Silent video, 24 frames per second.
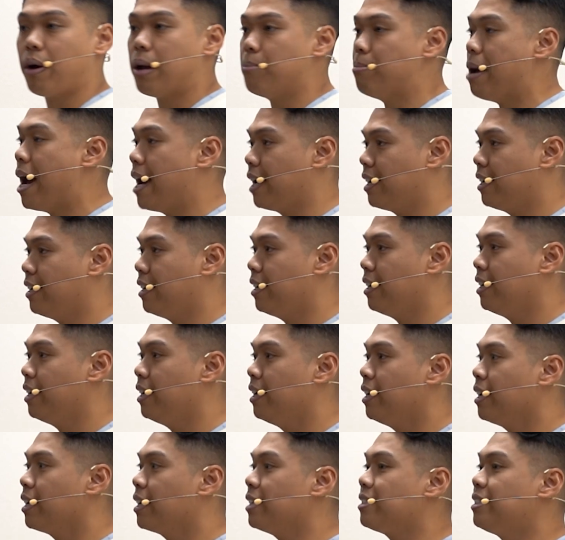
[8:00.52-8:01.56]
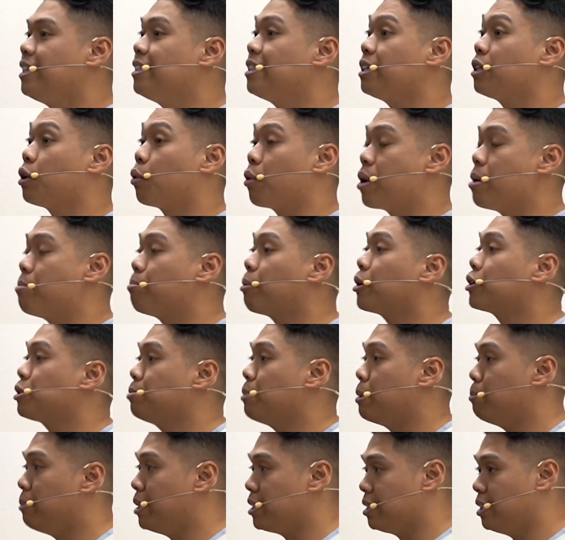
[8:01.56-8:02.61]
right back, because he's in the
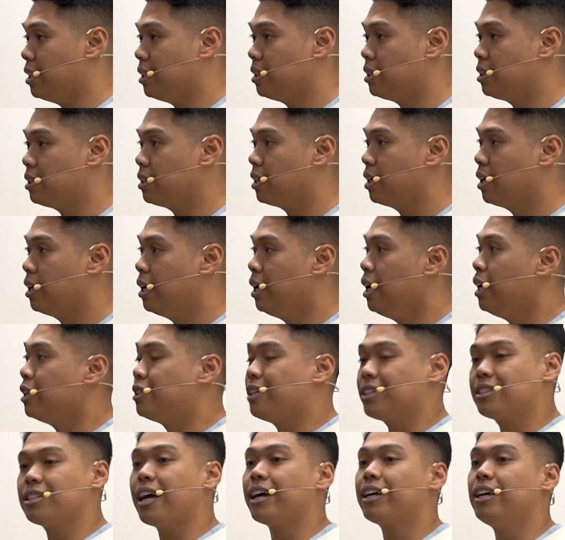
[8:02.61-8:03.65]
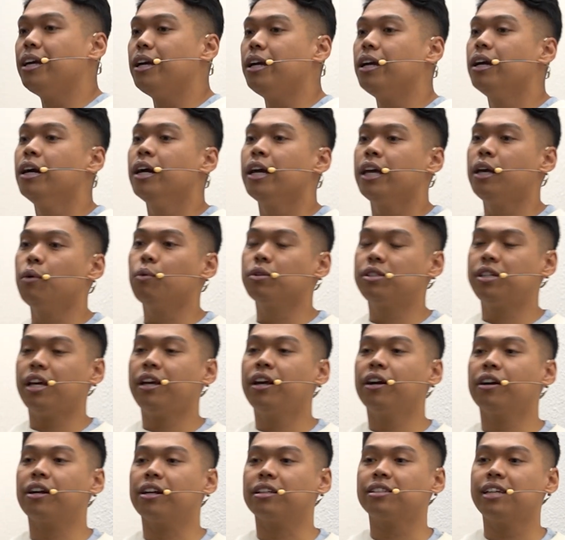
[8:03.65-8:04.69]
reimbursement business. Just like he was
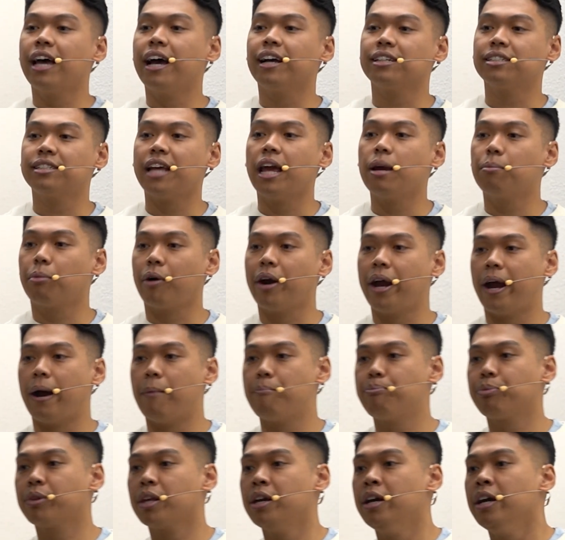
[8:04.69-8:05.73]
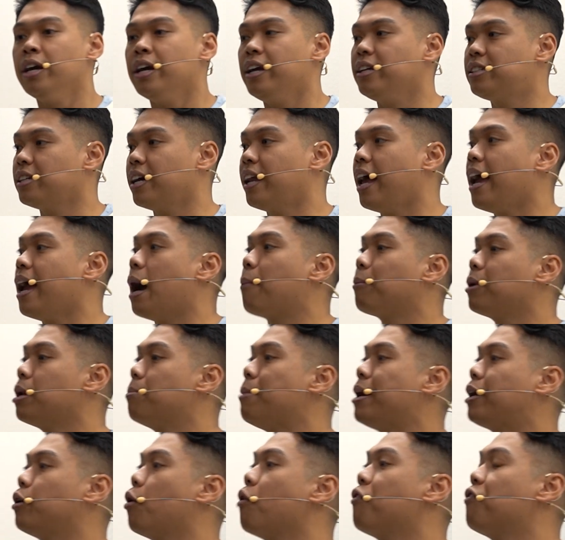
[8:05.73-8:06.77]
here to test Abraham. He said, hey, I'm going to
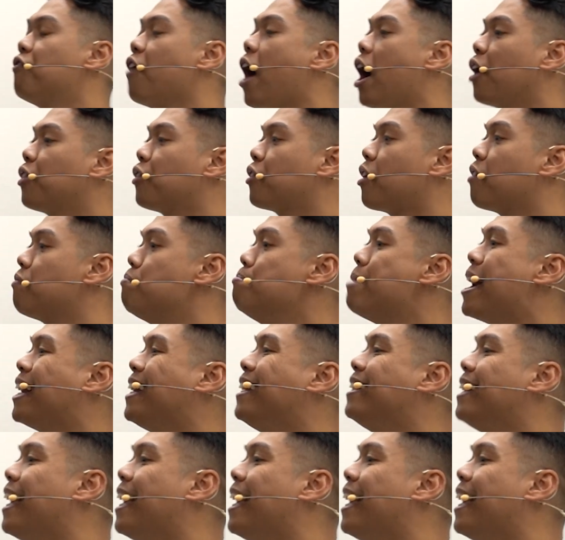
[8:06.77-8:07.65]
make you a father of many